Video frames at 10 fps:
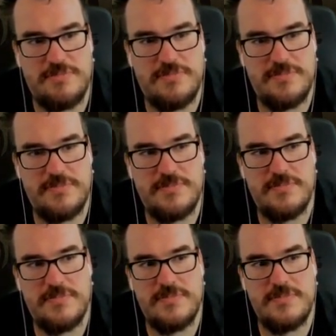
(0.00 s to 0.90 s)
After
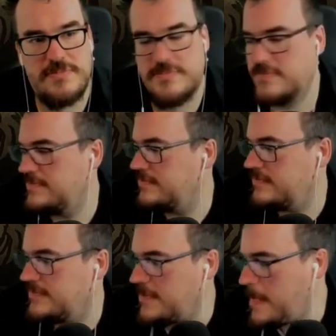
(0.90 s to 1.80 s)
all, I
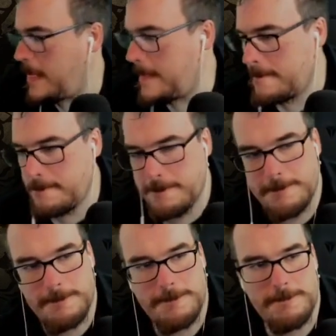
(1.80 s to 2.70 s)
had a village
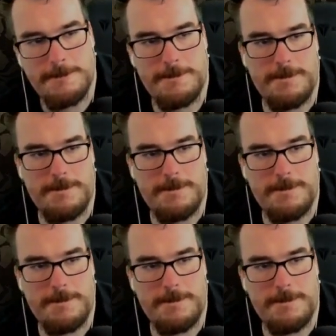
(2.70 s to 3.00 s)
full of it.